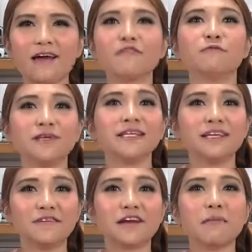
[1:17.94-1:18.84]
I would be
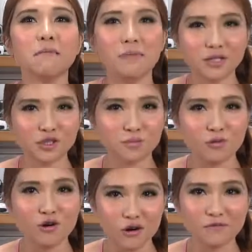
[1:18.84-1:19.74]
living a much
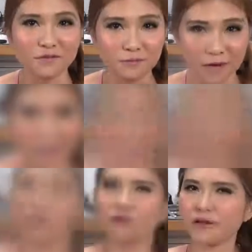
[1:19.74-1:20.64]
more comfortable life.
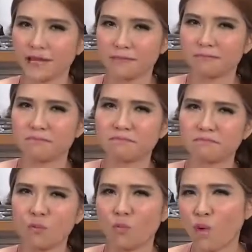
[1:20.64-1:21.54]
Okay,
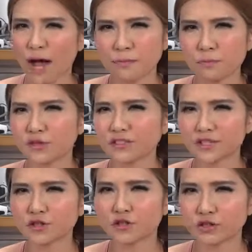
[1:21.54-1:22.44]
but why
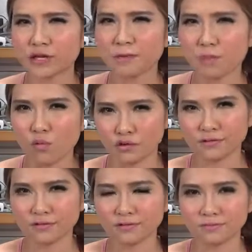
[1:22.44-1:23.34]
printed circuit
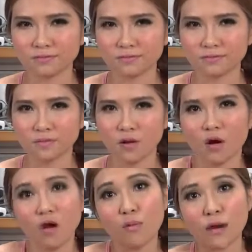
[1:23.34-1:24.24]
boards?
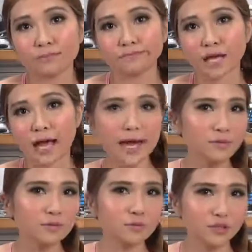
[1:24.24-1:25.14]
Well, I
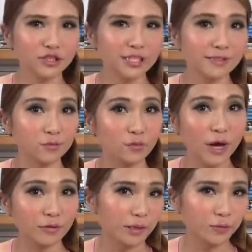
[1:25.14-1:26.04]
was watching the
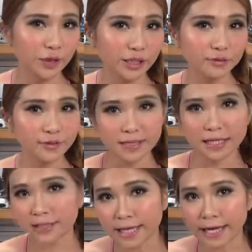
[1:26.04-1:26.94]
welding videos the
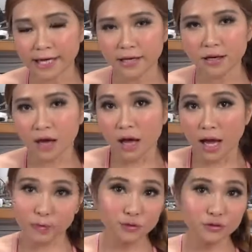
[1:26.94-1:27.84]
other day.
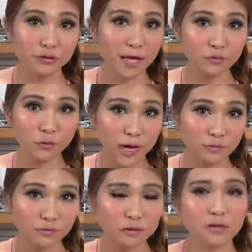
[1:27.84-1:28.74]
I want to learn how to
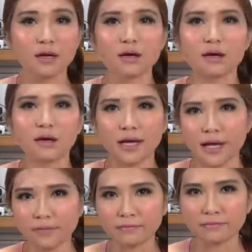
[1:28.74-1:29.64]
weld.
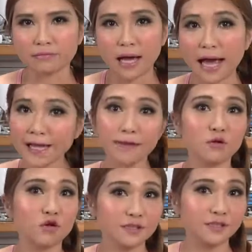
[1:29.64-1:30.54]
And I
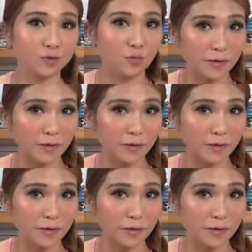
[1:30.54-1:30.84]
came across this